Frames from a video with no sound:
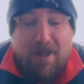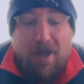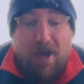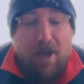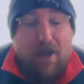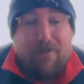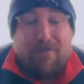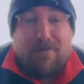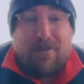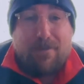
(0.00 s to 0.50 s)

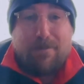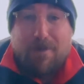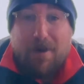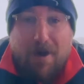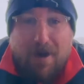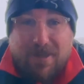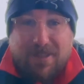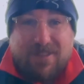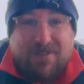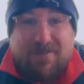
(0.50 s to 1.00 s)
Over the
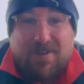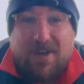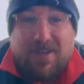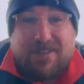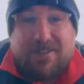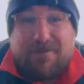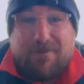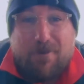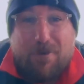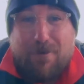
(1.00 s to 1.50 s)
past
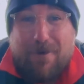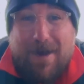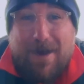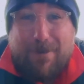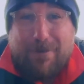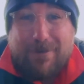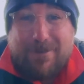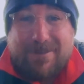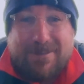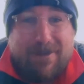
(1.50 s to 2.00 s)
34
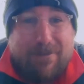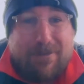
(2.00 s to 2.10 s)
hours,